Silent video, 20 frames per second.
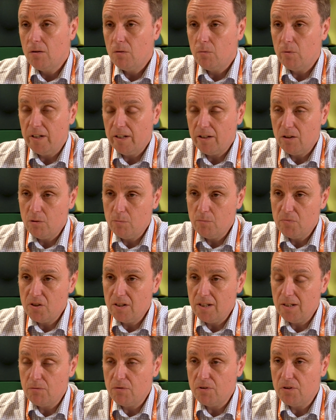When it comes
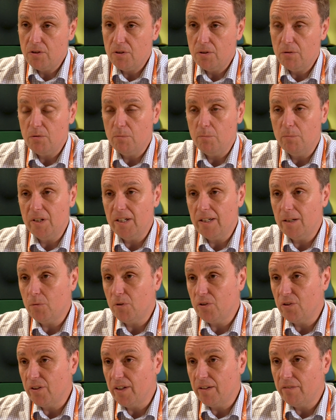down to meeting
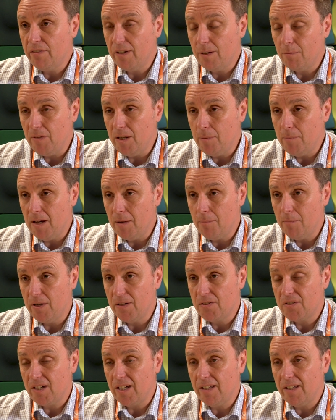with other family members,